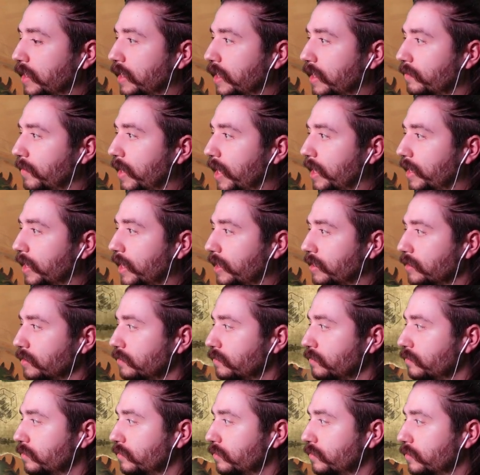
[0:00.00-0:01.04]
Come on, land.
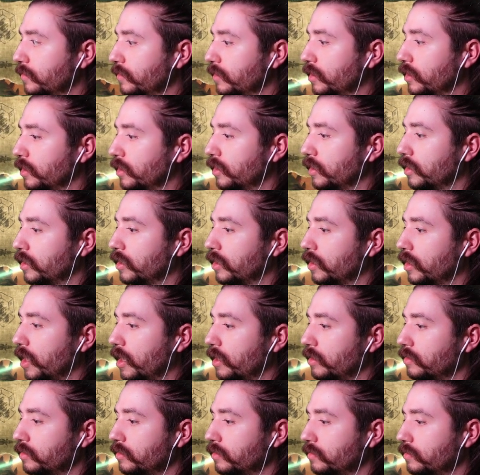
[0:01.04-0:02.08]

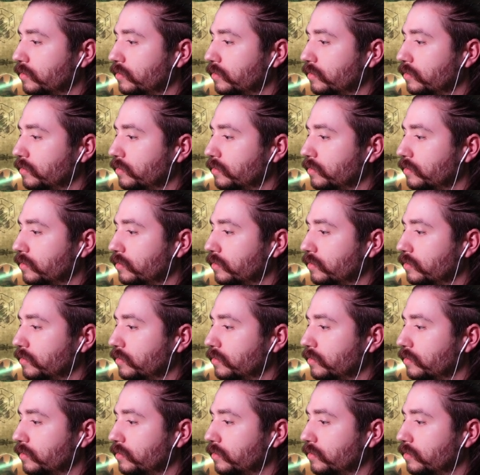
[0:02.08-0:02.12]
Land.